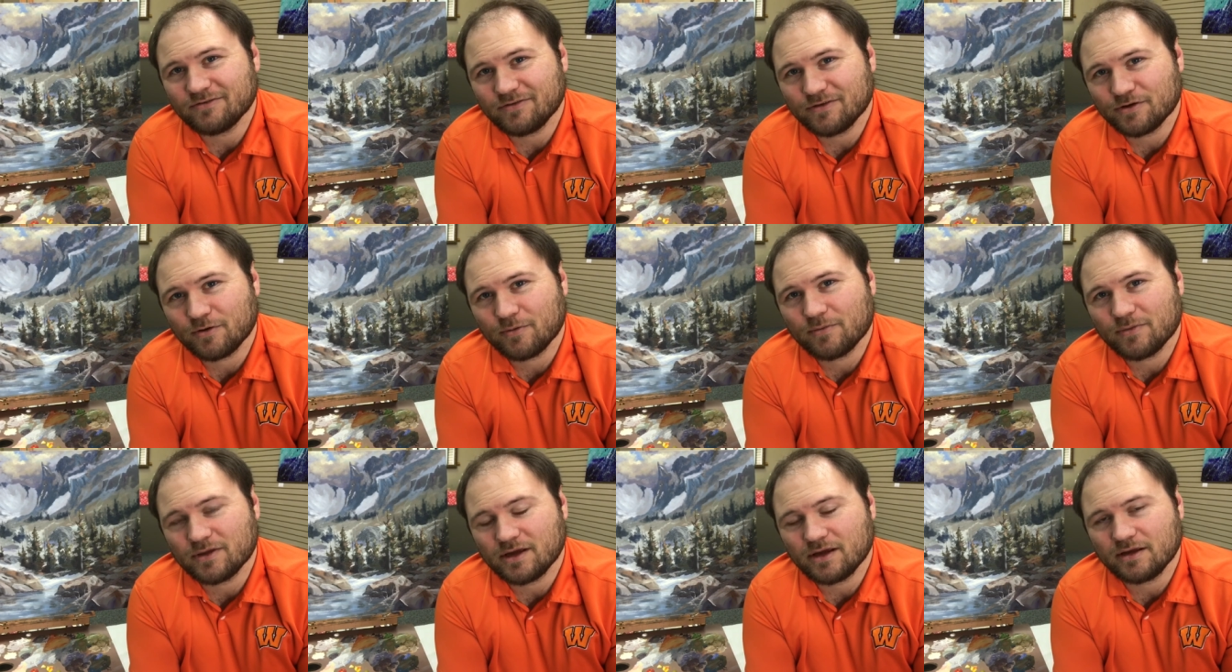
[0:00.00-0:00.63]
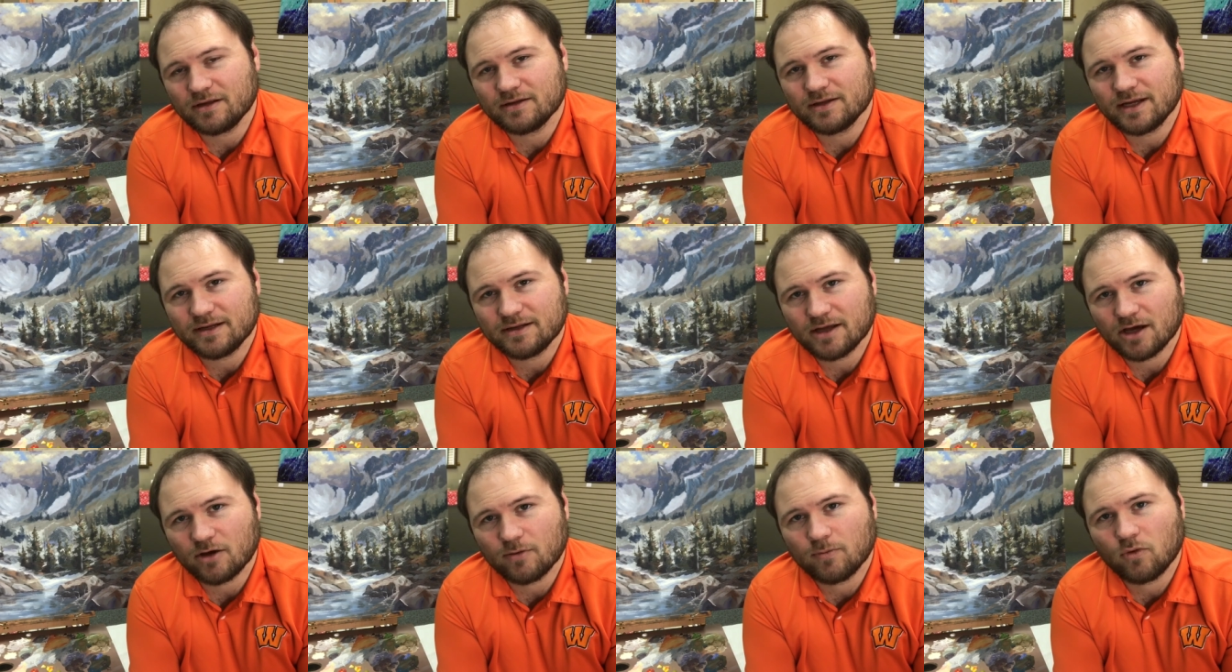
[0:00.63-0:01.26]
film the
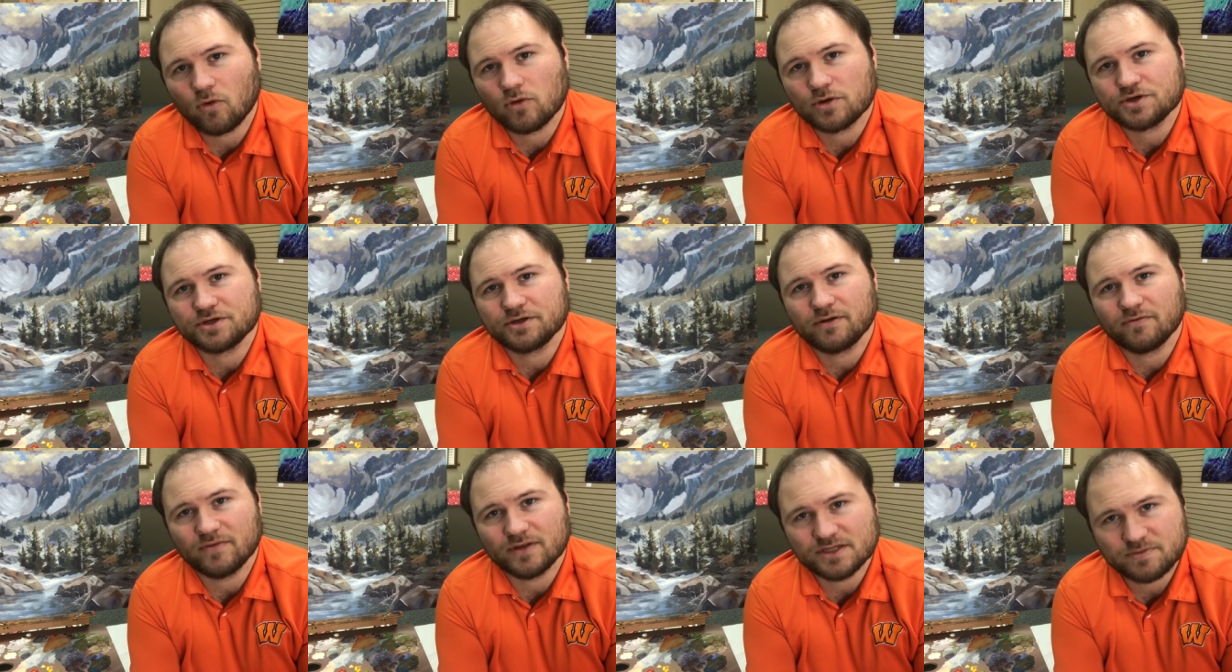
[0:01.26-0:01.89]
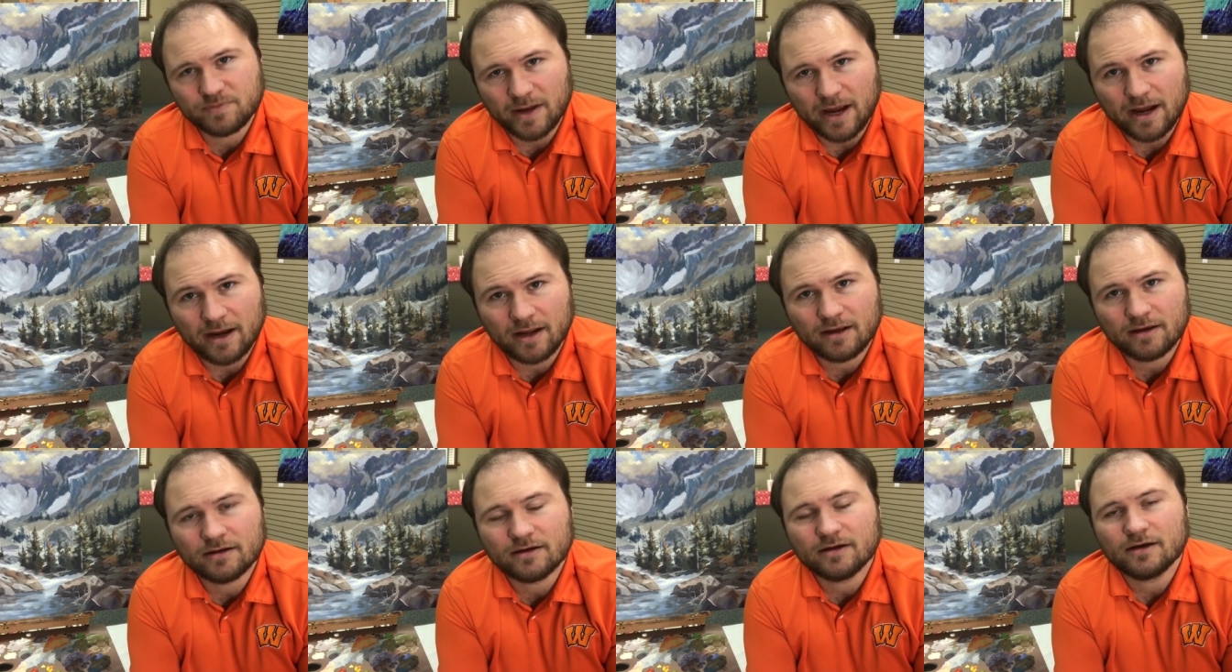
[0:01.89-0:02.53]
detail portion of this
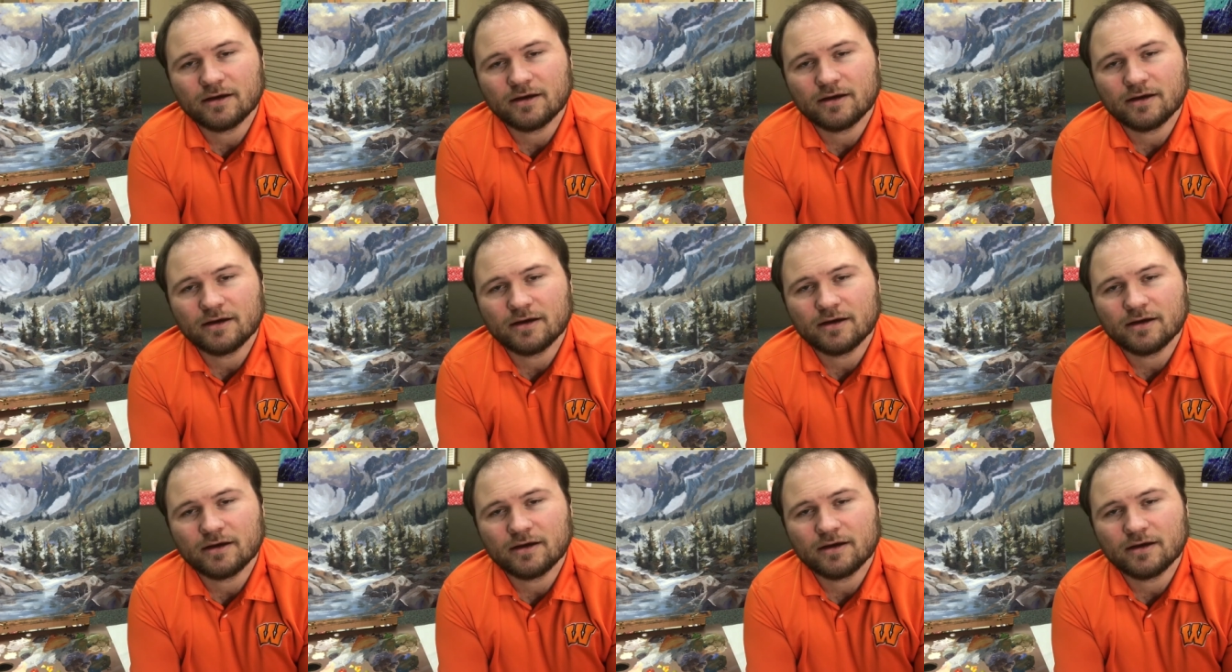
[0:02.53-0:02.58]
painting